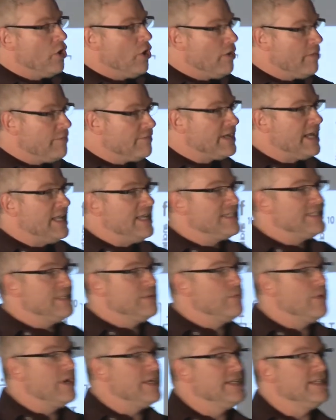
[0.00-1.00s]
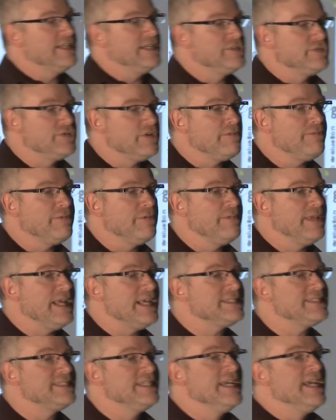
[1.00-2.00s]
of galectin-1 in the
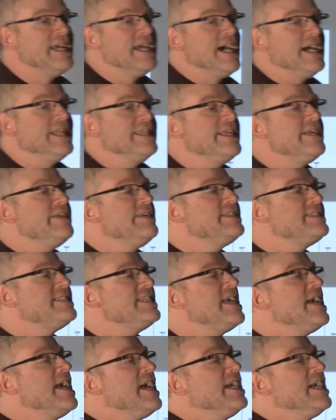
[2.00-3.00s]
trophoblast, and there is a